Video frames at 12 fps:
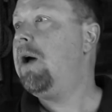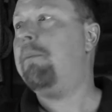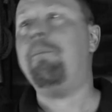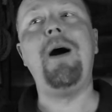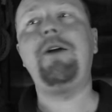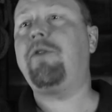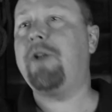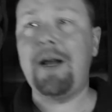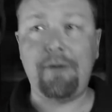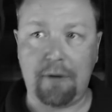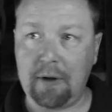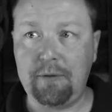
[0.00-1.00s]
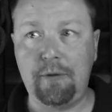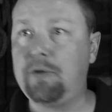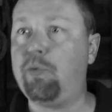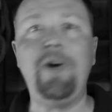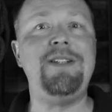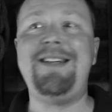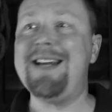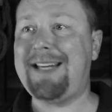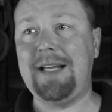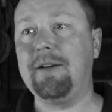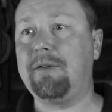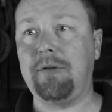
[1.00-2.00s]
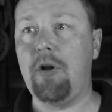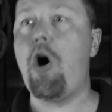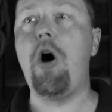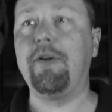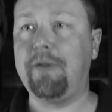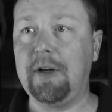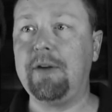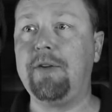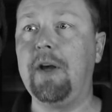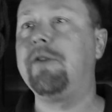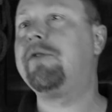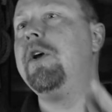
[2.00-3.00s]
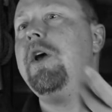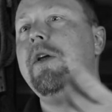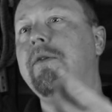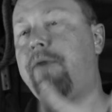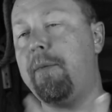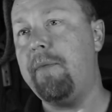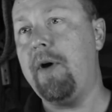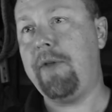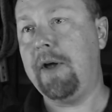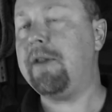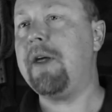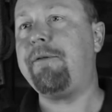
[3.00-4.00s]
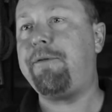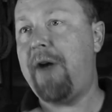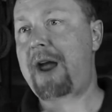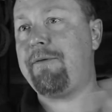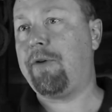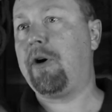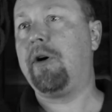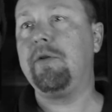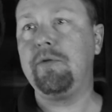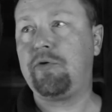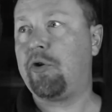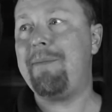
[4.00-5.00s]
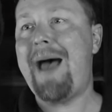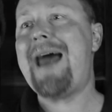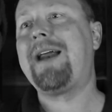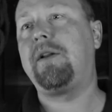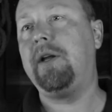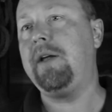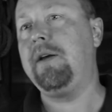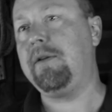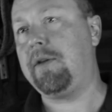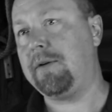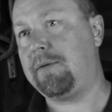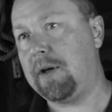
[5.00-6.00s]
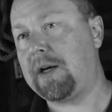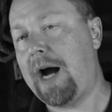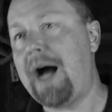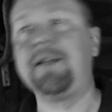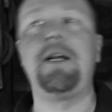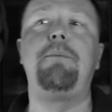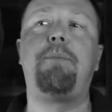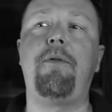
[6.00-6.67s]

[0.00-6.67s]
Much less the ridiculous laws that exist that favor dramatically the content